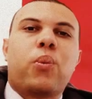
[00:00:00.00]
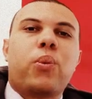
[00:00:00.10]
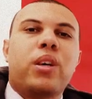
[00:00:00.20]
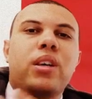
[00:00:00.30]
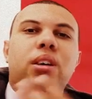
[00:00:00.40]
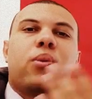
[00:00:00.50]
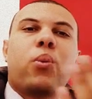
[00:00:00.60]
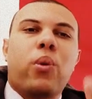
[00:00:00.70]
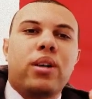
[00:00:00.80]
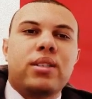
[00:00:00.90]
we
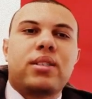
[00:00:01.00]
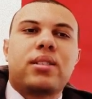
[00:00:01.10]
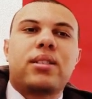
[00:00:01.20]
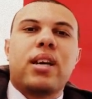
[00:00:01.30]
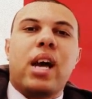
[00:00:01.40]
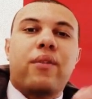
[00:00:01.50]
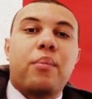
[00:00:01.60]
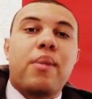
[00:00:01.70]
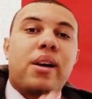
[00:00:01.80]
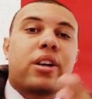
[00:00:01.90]
want to have a
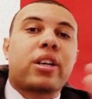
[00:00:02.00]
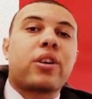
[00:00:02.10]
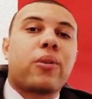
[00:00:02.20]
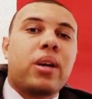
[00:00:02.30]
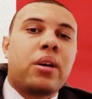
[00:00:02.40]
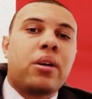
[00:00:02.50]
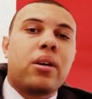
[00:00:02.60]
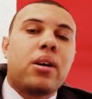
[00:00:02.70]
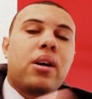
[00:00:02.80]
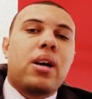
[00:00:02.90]
better
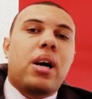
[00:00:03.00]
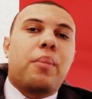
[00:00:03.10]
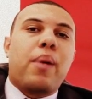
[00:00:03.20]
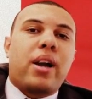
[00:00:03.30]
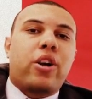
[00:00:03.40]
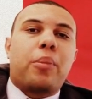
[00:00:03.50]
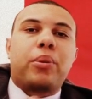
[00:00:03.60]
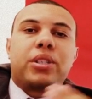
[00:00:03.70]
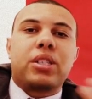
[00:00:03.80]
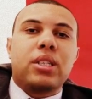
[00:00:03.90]
career, a better
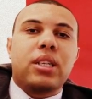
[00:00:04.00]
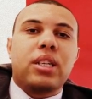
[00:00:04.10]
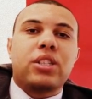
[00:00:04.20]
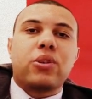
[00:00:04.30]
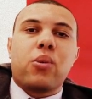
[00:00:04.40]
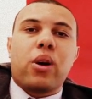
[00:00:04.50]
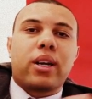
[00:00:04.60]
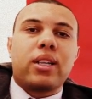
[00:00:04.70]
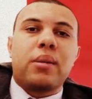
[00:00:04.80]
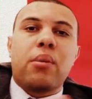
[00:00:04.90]
opportunity to
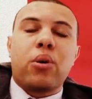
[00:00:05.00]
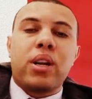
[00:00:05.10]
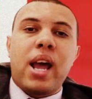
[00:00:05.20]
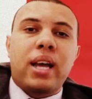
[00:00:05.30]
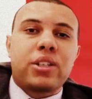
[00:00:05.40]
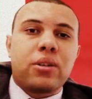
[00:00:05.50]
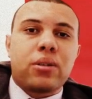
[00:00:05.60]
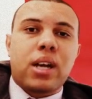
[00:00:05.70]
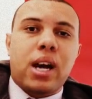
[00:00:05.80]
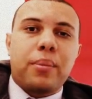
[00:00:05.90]
work in a
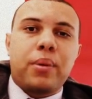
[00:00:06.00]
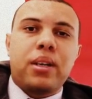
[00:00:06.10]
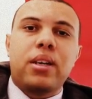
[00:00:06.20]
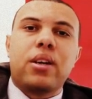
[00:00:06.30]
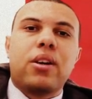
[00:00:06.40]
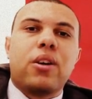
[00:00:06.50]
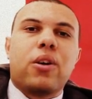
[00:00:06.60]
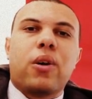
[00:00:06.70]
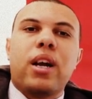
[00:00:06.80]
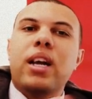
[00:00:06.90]
multinational company
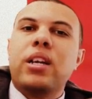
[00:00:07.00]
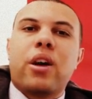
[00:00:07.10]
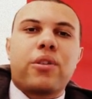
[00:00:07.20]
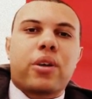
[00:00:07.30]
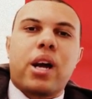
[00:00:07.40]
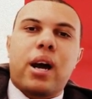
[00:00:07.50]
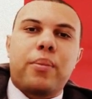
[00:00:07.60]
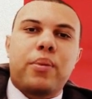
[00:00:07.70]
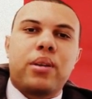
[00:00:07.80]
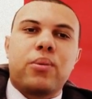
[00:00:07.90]
or any other
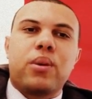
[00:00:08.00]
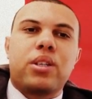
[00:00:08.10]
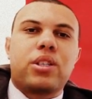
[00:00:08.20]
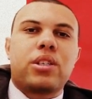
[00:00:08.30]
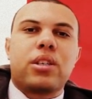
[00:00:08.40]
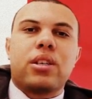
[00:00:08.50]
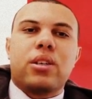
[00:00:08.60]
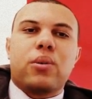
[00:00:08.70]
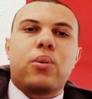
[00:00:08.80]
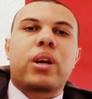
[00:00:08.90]
company which
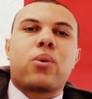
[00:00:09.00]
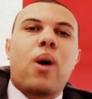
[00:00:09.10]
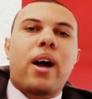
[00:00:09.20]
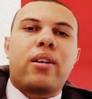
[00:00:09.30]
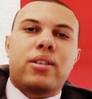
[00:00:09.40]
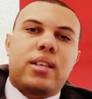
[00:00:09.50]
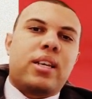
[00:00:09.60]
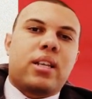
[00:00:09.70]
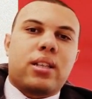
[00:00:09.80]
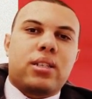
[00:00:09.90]
requires
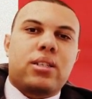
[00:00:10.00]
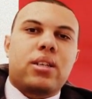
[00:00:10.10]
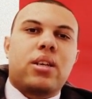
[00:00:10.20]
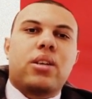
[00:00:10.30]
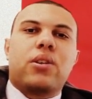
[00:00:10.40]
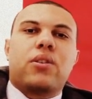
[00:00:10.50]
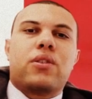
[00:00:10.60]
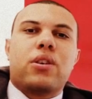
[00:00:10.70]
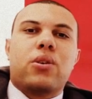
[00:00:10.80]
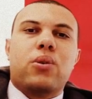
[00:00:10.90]
English.
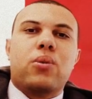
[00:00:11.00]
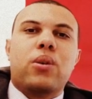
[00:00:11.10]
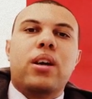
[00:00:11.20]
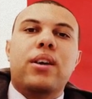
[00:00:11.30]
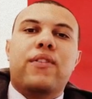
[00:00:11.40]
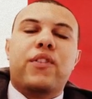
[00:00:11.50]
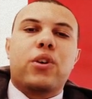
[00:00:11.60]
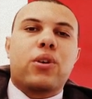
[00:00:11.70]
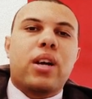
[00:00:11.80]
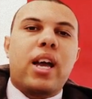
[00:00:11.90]
So if
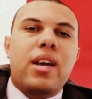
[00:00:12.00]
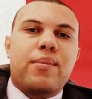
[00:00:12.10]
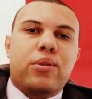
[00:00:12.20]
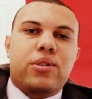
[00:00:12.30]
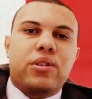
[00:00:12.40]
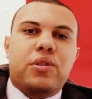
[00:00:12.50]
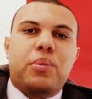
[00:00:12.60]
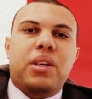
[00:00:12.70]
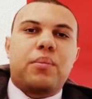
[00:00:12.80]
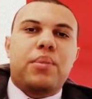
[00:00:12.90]
you're able to
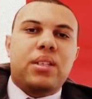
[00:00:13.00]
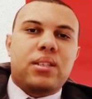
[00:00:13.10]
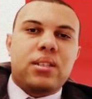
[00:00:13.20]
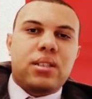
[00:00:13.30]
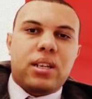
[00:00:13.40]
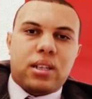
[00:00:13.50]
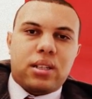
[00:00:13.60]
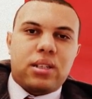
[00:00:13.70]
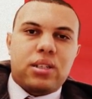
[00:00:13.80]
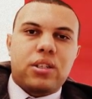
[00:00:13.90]
speak business
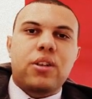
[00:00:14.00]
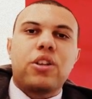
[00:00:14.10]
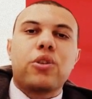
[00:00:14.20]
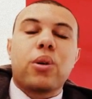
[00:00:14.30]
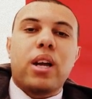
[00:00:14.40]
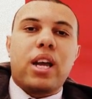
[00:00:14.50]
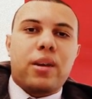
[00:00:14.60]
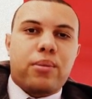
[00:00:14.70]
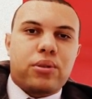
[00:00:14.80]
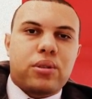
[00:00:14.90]
English, you are
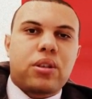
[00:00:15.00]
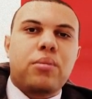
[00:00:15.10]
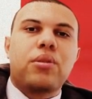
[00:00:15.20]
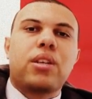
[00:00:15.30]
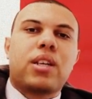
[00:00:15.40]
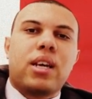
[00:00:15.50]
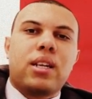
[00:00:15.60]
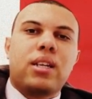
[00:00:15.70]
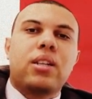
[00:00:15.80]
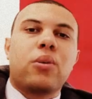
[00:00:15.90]
able to
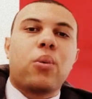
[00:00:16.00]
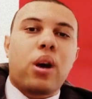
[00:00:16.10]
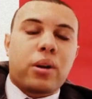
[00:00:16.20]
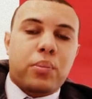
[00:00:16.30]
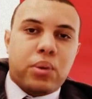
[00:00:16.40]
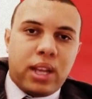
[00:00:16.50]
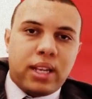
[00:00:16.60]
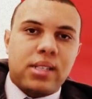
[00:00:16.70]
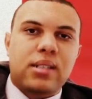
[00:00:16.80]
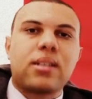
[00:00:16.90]
communicate in the
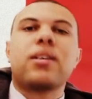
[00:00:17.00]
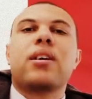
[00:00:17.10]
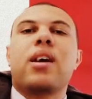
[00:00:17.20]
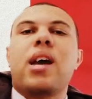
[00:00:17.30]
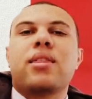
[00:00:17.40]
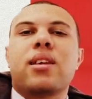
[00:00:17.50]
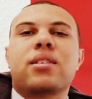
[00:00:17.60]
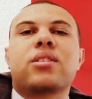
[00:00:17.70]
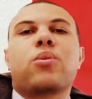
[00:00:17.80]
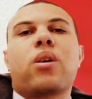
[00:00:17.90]
workplace. And
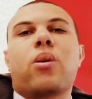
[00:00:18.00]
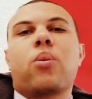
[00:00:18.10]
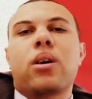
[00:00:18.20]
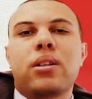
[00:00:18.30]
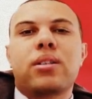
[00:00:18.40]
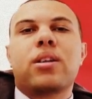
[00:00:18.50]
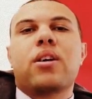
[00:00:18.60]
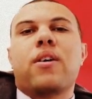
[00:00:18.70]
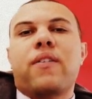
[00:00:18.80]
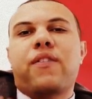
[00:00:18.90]
this is what I want
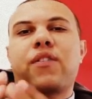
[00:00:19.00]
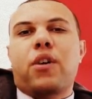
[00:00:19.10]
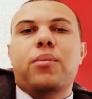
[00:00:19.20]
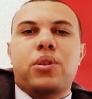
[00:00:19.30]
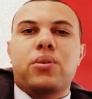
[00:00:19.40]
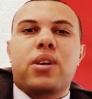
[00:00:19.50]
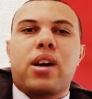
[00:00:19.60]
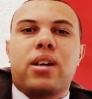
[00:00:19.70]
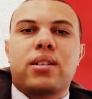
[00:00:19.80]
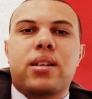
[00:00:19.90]
from you
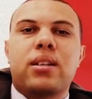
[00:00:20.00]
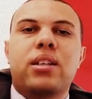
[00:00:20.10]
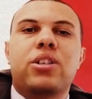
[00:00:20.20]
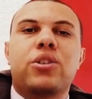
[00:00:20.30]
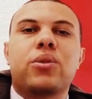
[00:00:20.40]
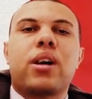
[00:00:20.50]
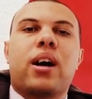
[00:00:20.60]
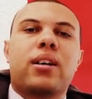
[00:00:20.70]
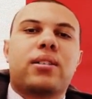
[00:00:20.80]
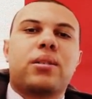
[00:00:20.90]
guys. I need you
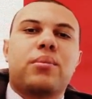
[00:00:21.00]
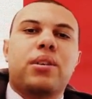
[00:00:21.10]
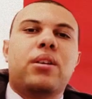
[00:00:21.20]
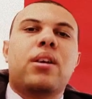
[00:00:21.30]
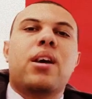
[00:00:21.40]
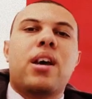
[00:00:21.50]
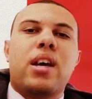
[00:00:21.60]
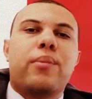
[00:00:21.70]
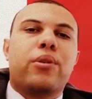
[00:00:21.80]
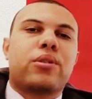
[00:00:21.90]
guys to be
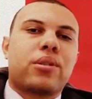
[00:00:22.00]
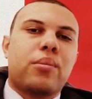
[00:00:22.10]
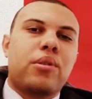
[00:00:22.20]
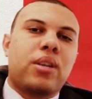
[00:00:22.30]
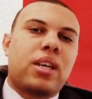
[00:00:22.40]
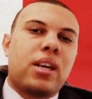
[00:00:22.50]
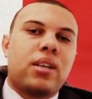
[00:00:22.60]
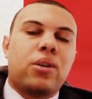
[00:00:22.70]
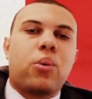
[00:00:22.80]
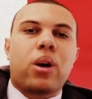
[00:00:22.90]
able to communicate
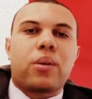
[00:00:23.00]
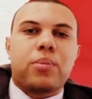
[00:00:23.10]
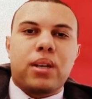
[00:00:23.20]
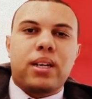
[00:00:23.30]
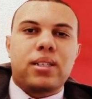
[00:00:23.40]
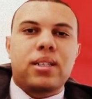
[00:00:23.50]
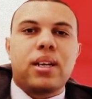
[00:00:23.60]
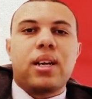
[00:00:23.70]
in the workplace.